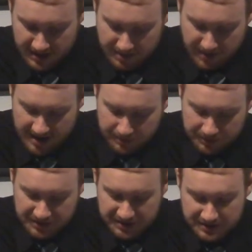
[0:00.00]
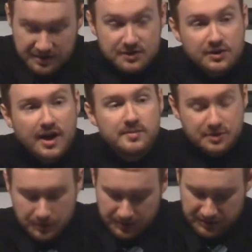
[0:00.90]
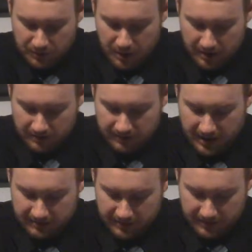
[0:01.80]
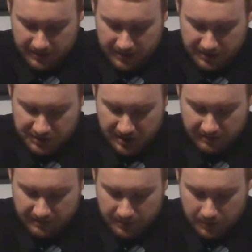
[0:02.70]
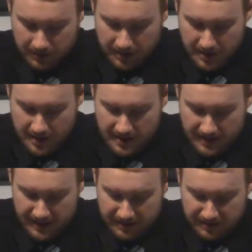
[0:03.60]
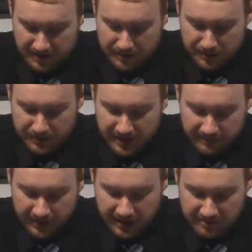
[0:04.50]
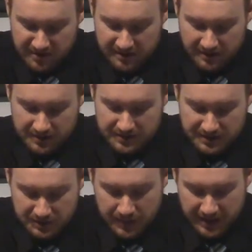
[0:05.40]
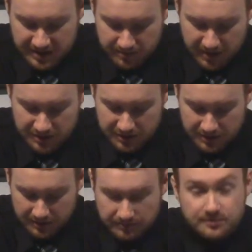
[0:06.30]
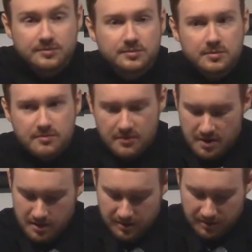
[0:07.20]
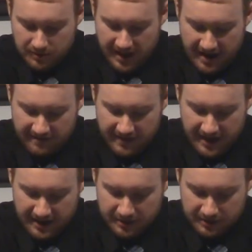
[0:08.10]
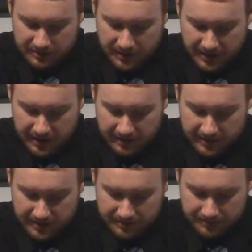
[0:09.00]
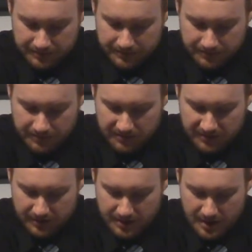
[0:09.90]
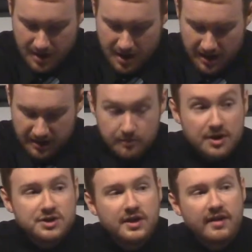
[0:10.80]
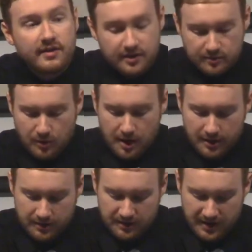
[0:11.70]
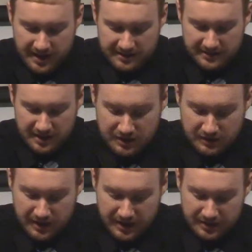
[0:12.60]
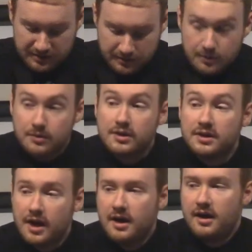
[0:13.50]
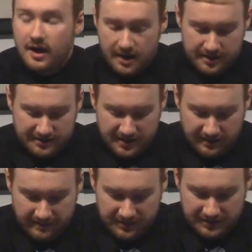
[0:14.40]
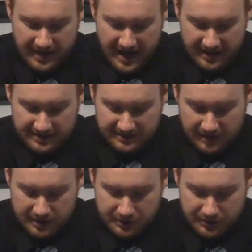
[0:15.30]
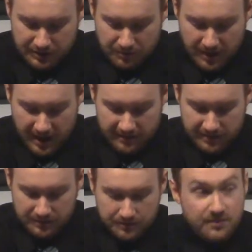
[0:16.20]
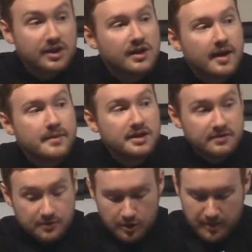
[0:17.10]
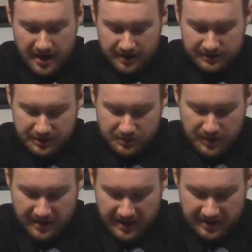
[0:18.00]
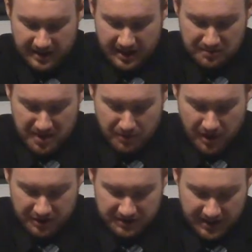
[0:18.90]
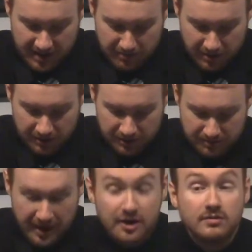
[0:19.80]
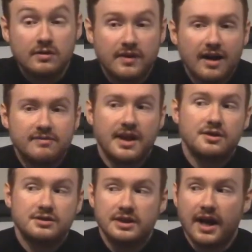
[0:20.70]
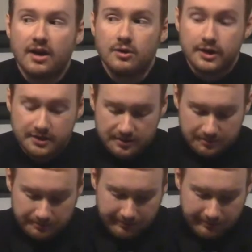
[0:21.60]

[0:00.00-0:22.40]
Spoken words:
in the Bible, Jesus describes to us the water of life over there in John 4, and that we will never again be thirsty, so we need to make sure that we have that in our drinking of it. And then once you have enough water, the next you need is food. Stuff for snacks, lunch, and what have you. Climbing the 4 miles each way that day, my watch said I burned about over 5,000 calories.